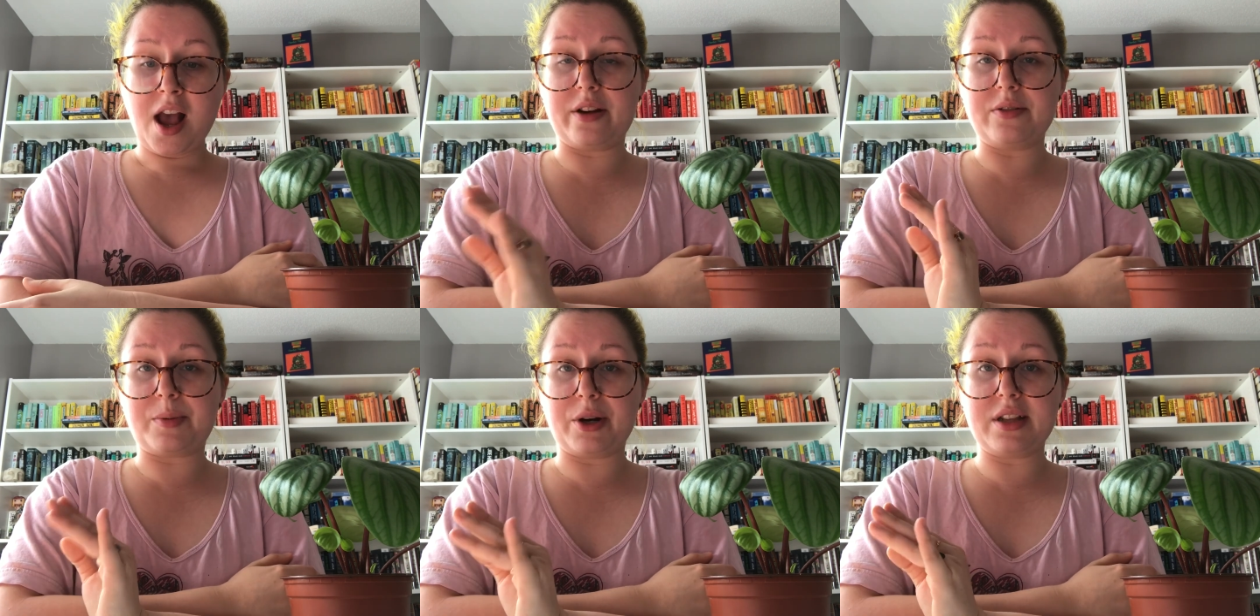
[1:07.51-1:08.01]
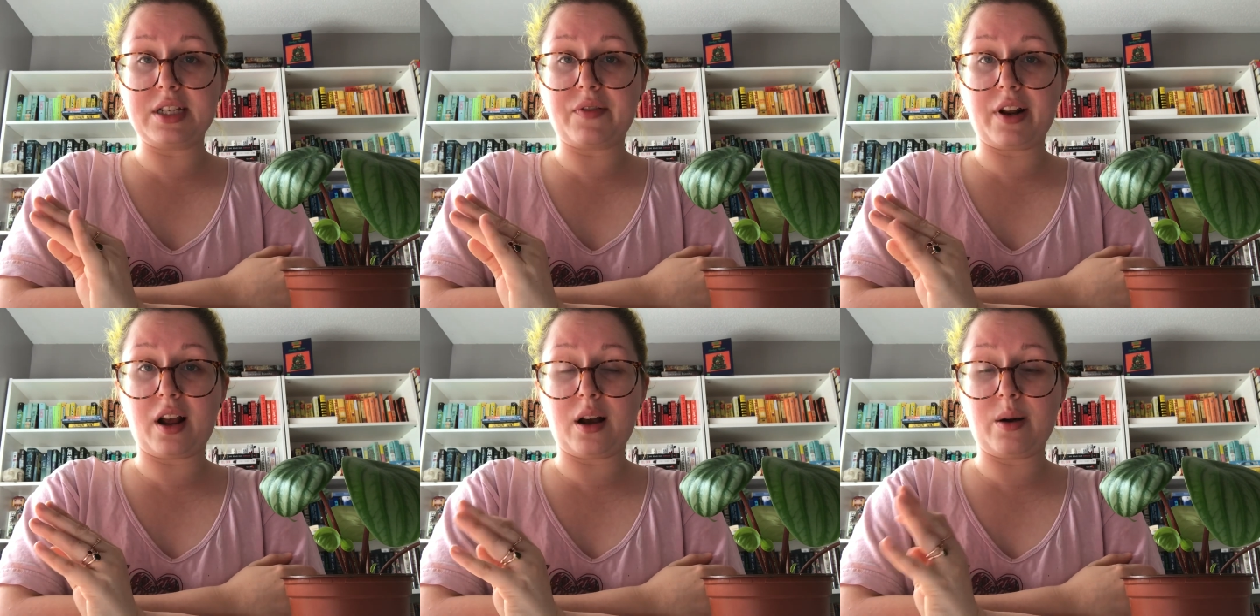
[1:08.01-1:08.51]
the point of this
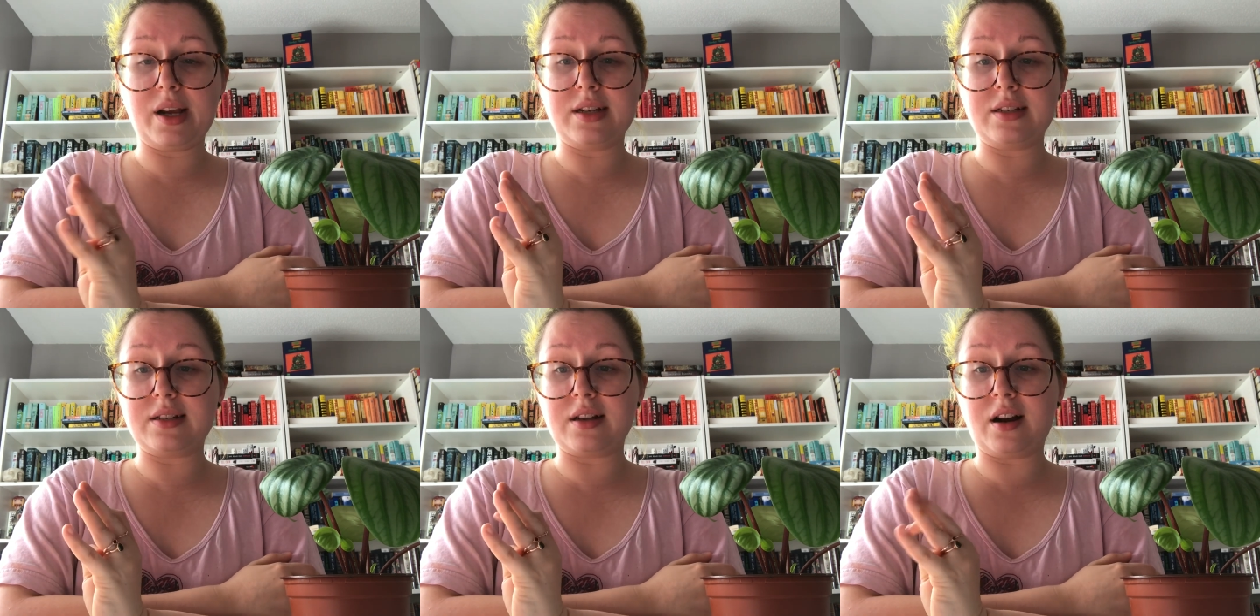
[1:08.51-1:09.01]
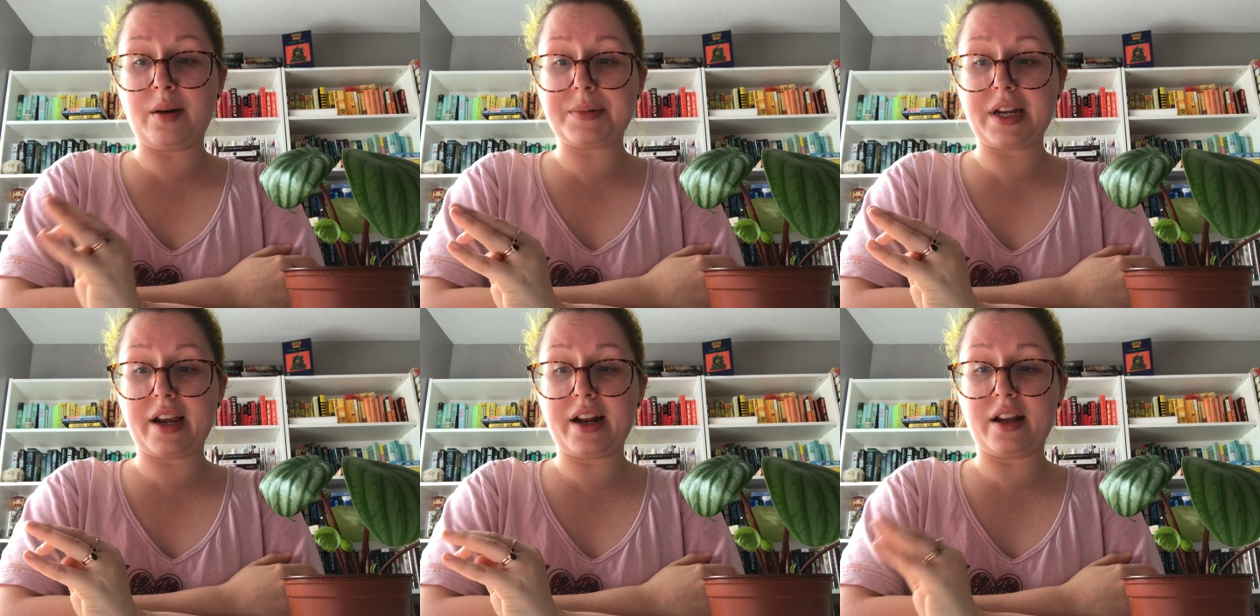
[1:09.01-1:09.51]
video is an
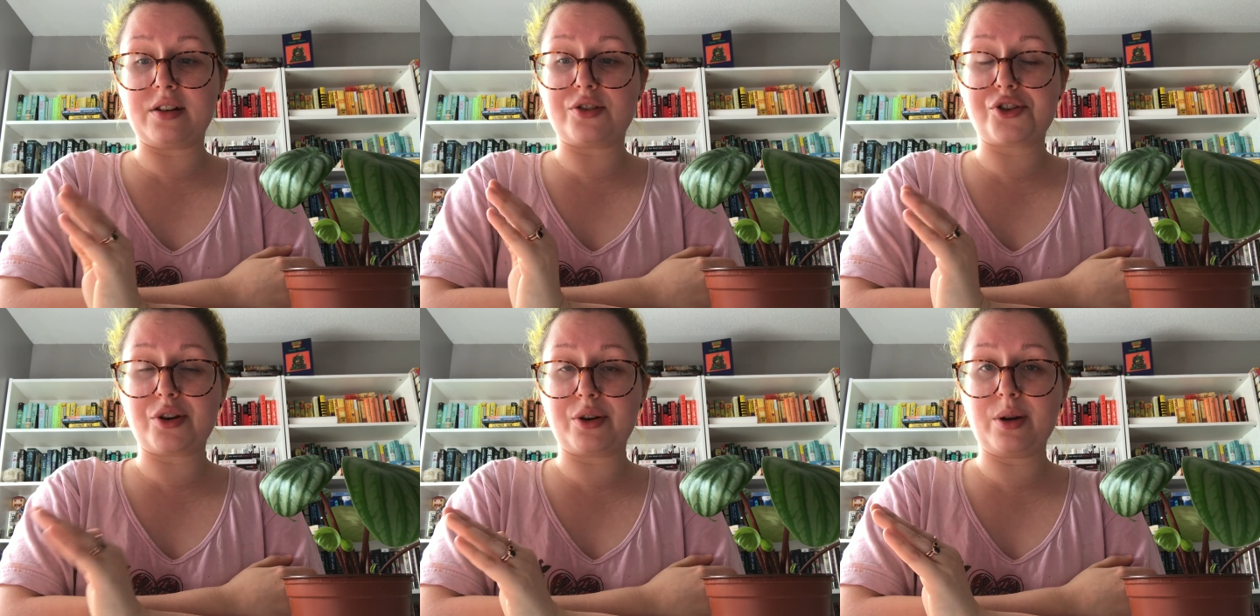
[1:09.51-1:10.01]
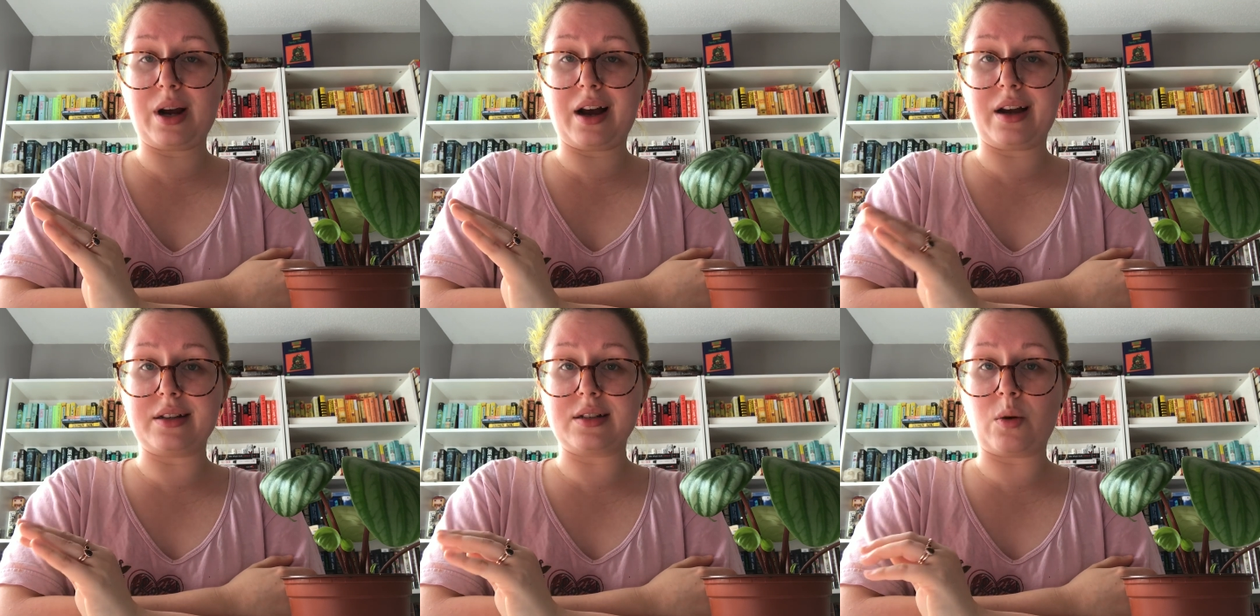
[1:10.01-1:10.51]
update and to show you
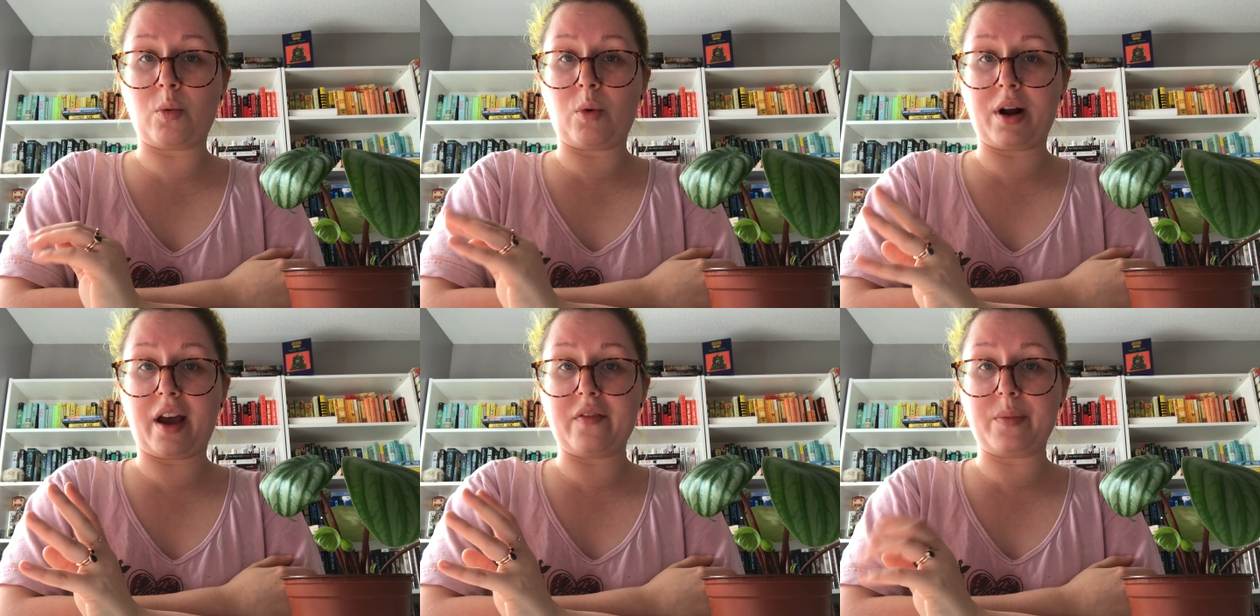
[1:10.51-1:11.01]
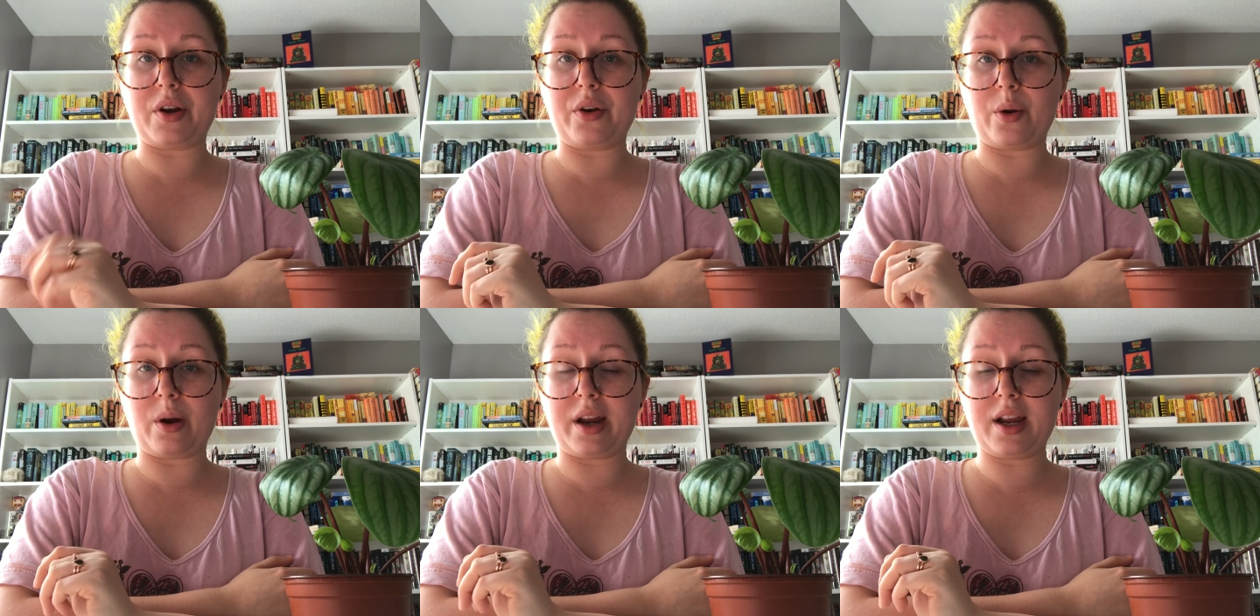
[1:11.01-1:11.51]
guys what I've been
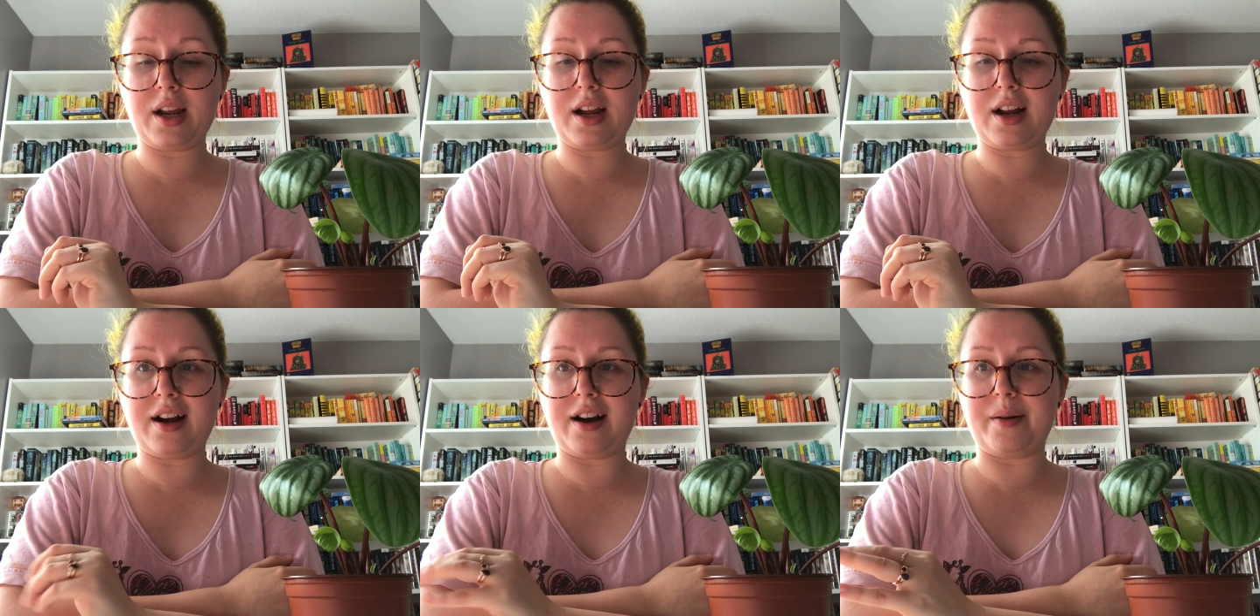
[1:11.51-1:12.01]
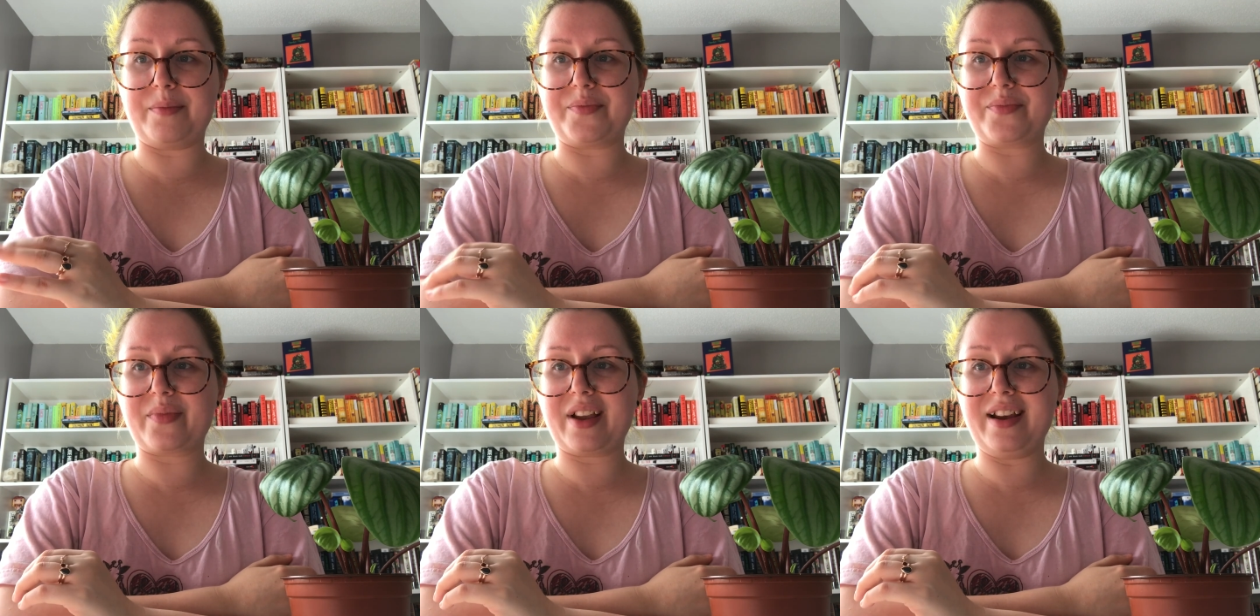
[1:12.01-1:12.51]
doing
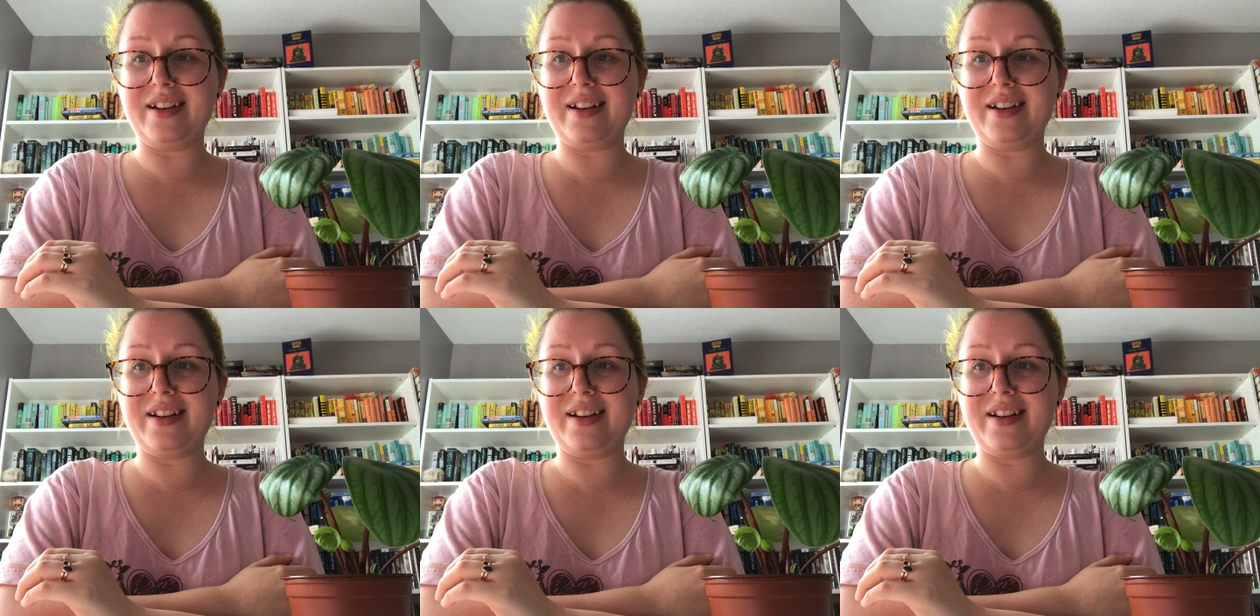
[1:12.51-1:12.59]
um,